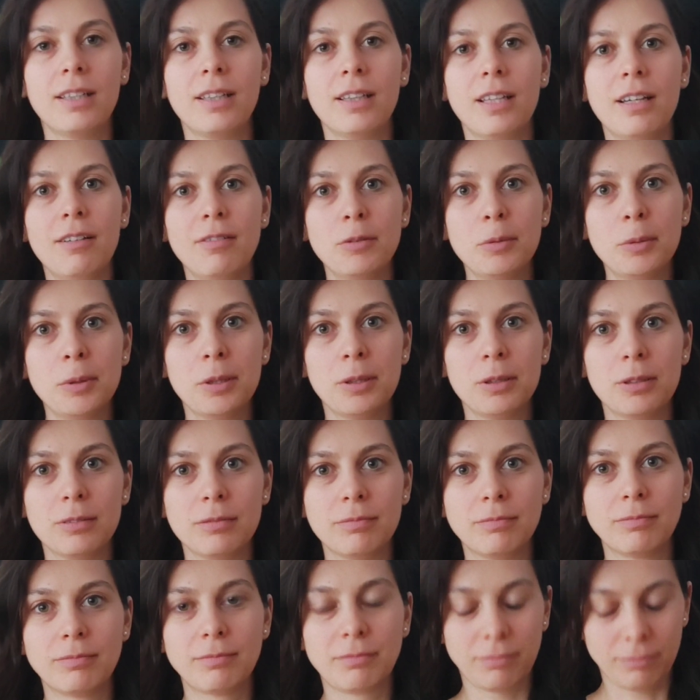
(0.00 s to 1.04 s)

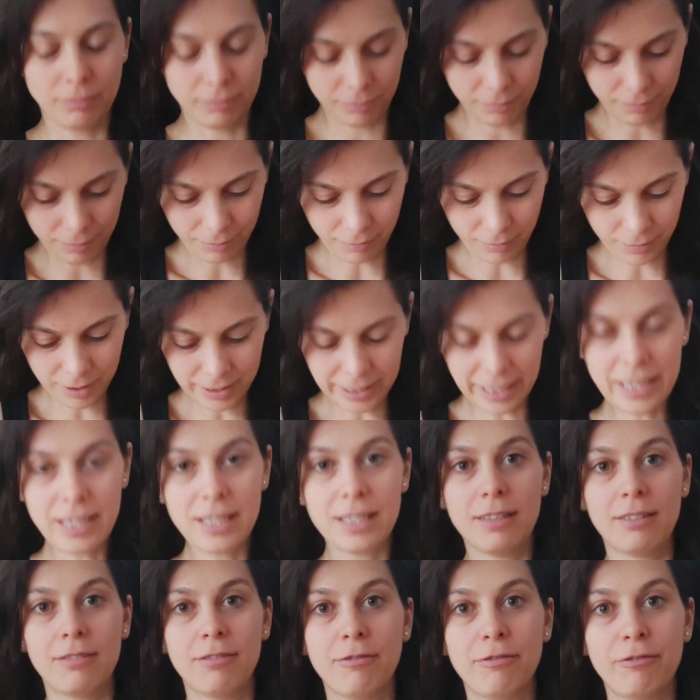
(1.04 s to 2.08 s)
Lovable.
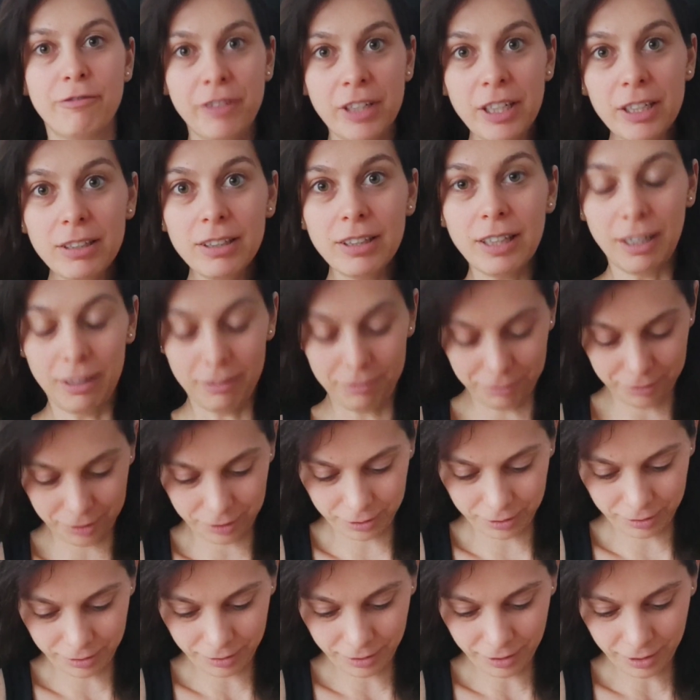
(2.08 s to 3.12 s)
Second, feel
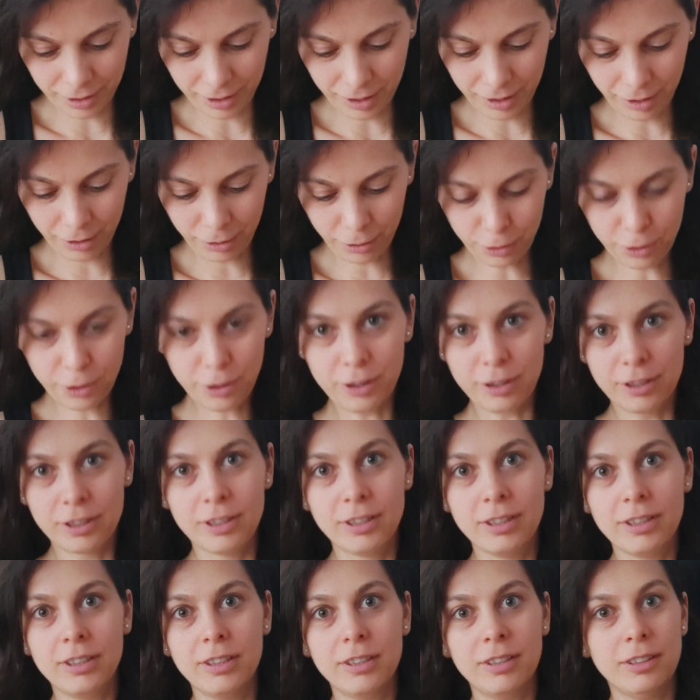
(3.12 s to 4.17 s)
loved.
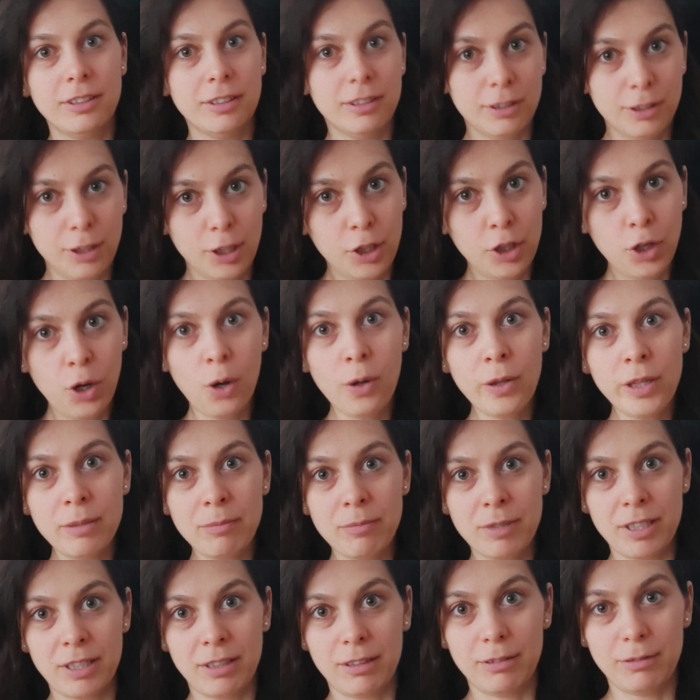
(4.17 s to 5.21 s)
Third, know
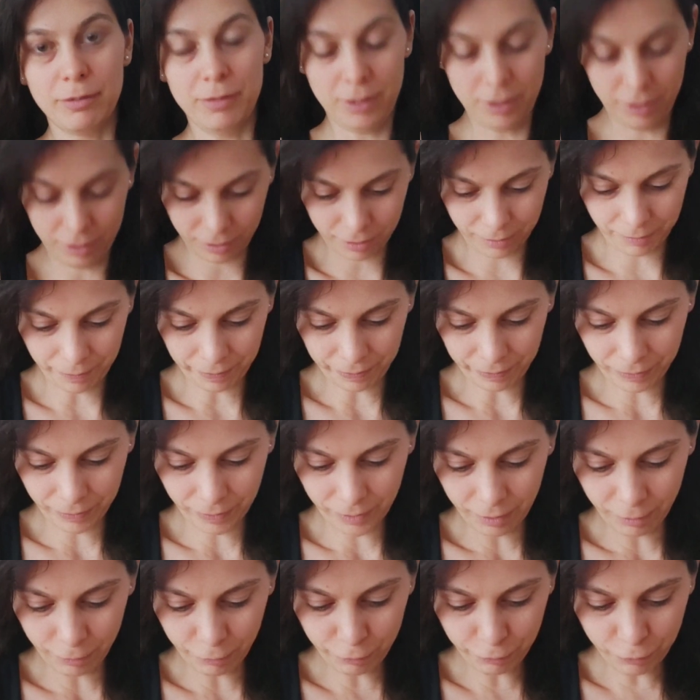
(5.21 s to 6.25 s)
themselves.
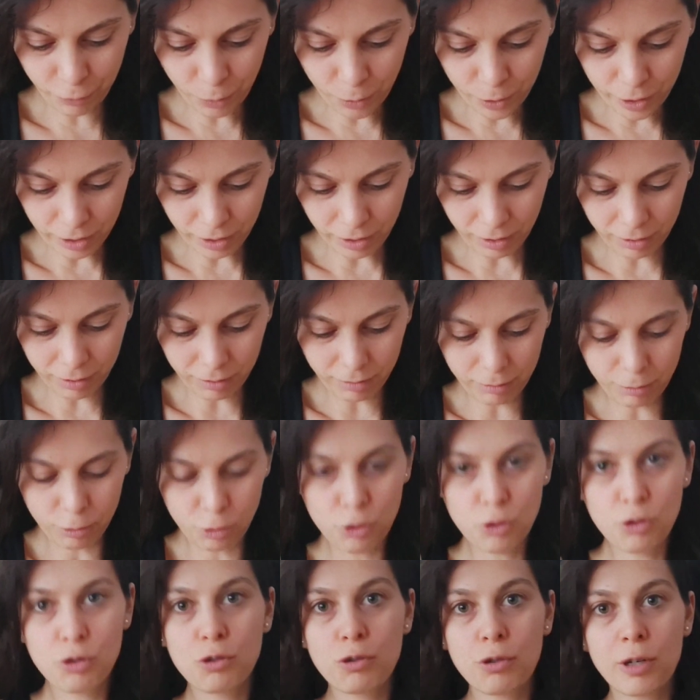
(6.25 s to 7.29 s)
Fourth,
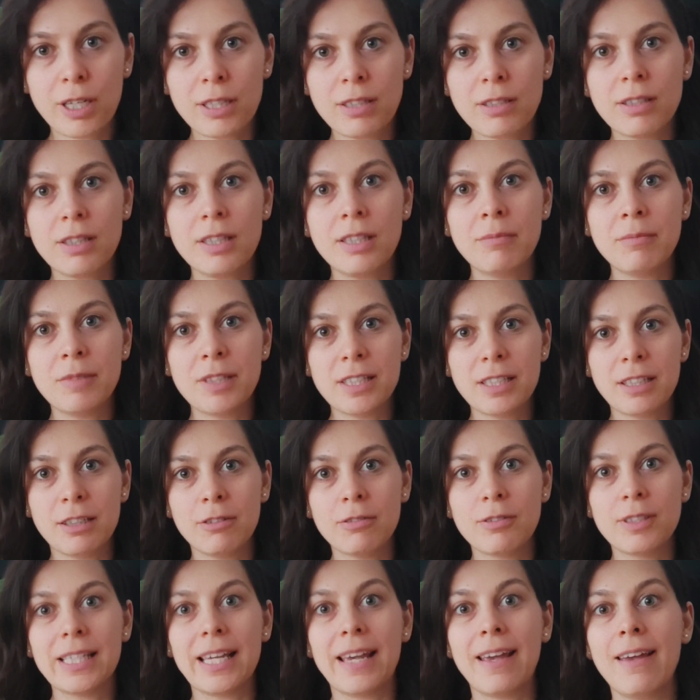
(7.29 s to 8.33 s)
trust
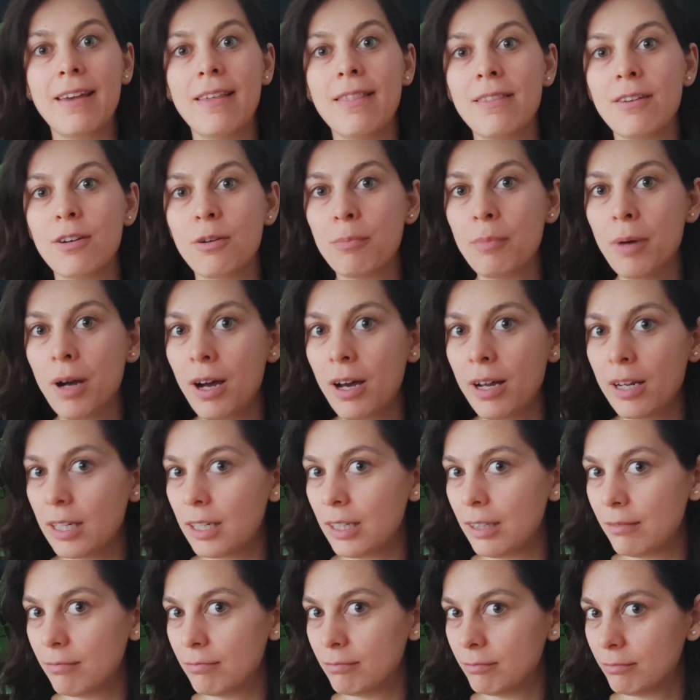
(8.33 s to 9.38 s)
themselves and their
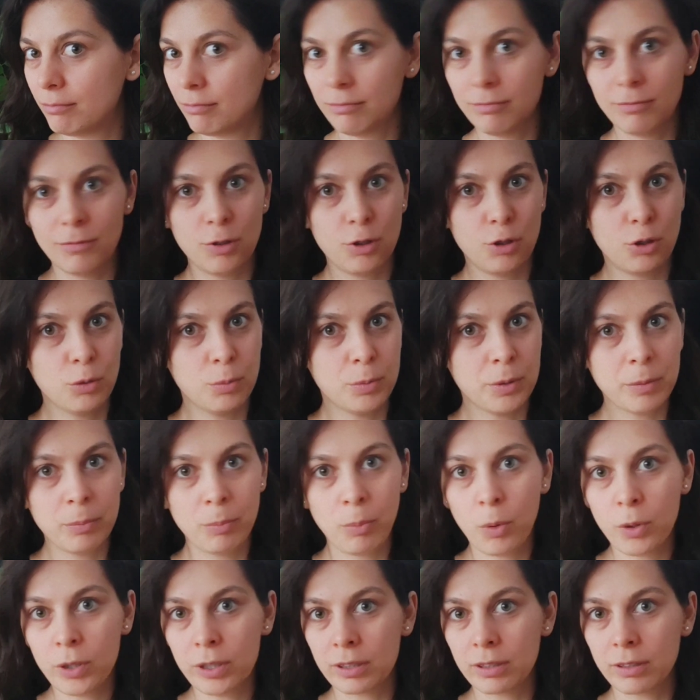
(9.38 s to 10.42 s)
body. Super
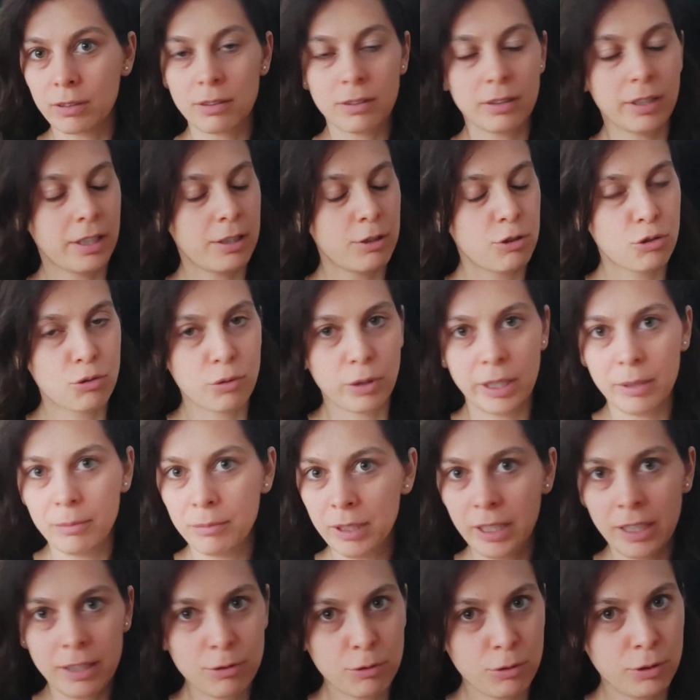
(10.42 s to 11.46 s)
important.
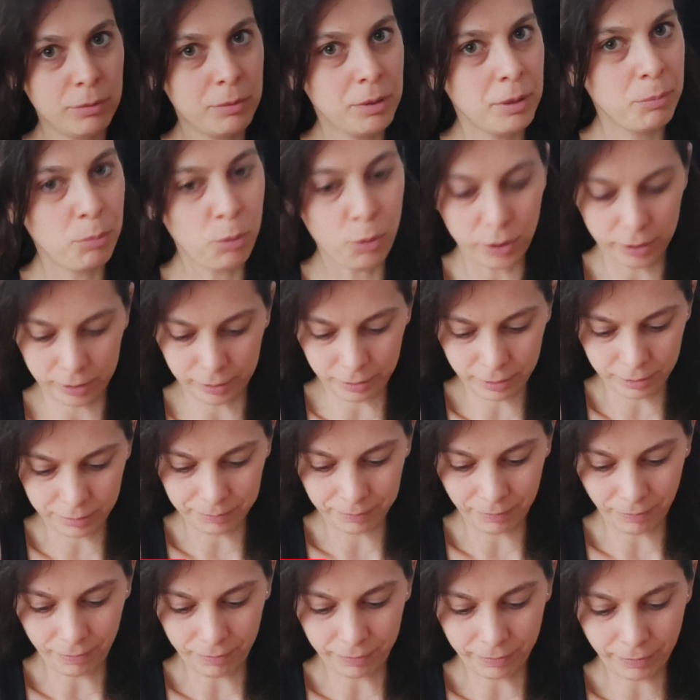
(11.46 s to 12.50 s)
Extremely, extremely important.
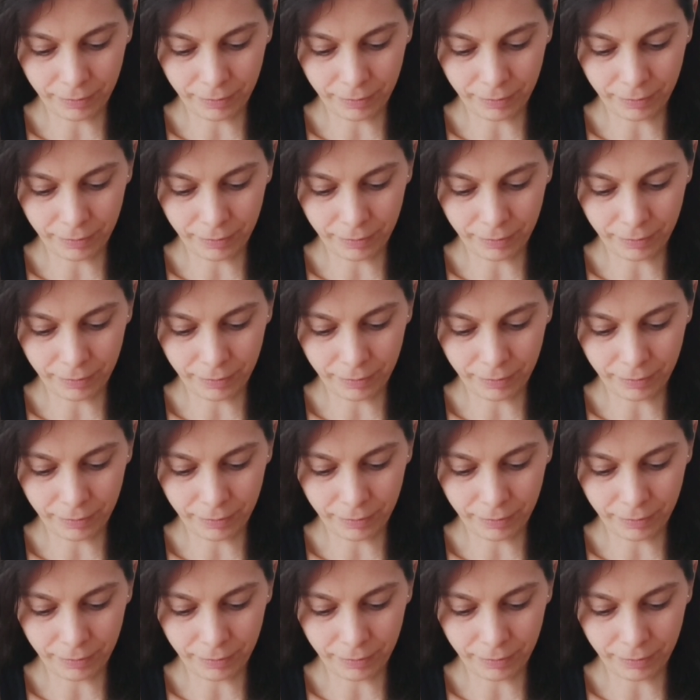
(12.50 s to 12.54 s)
